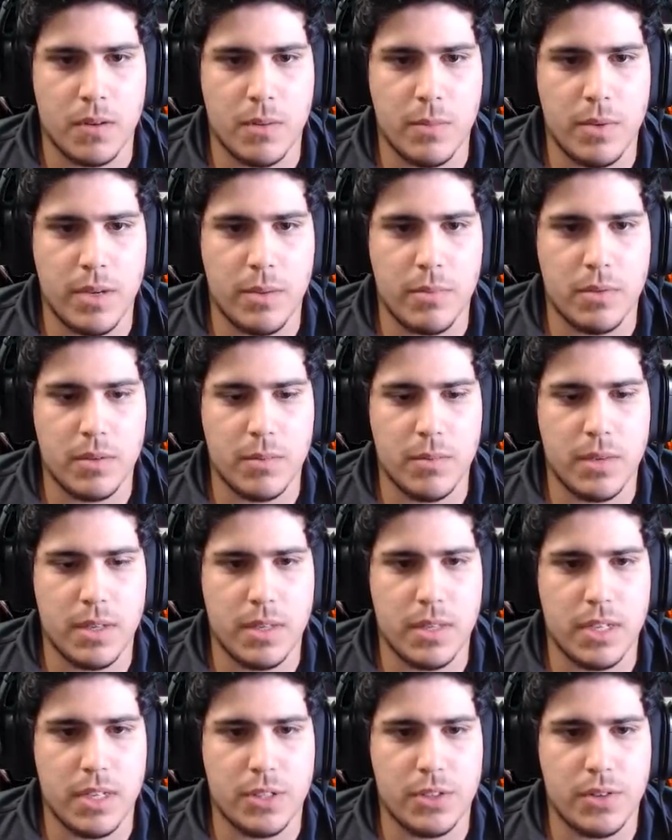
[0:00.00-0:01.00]
Be able to make
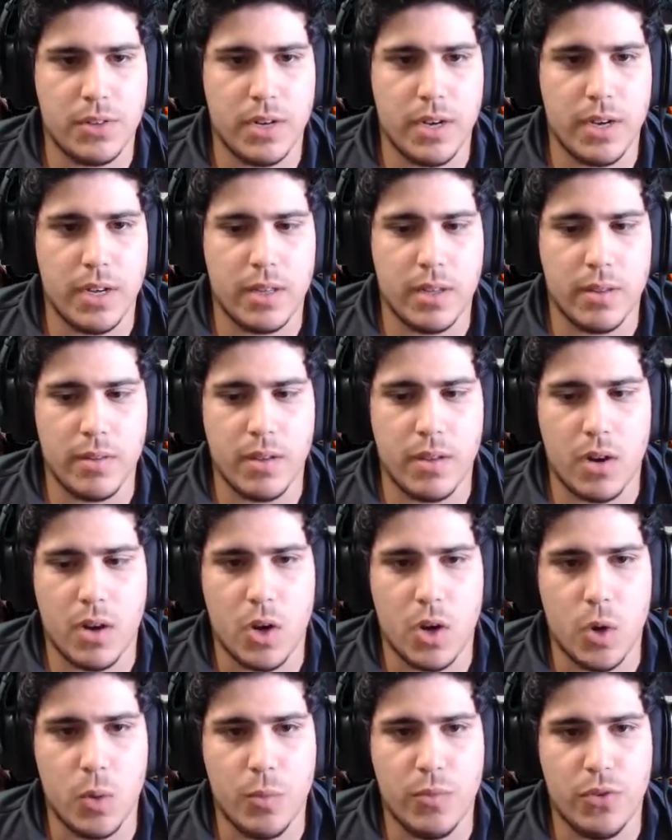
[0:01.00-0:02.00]
that trade and
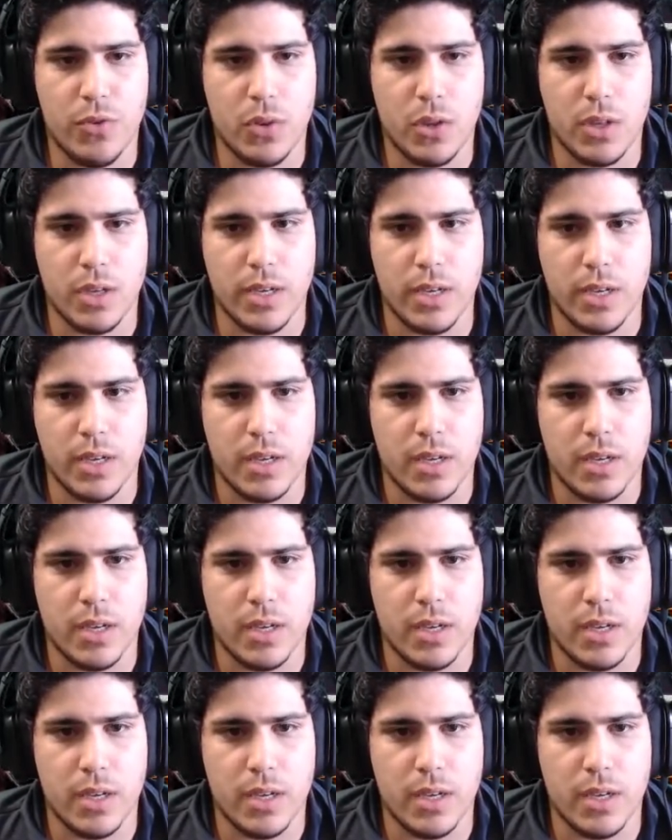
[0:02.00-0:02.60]
hopefully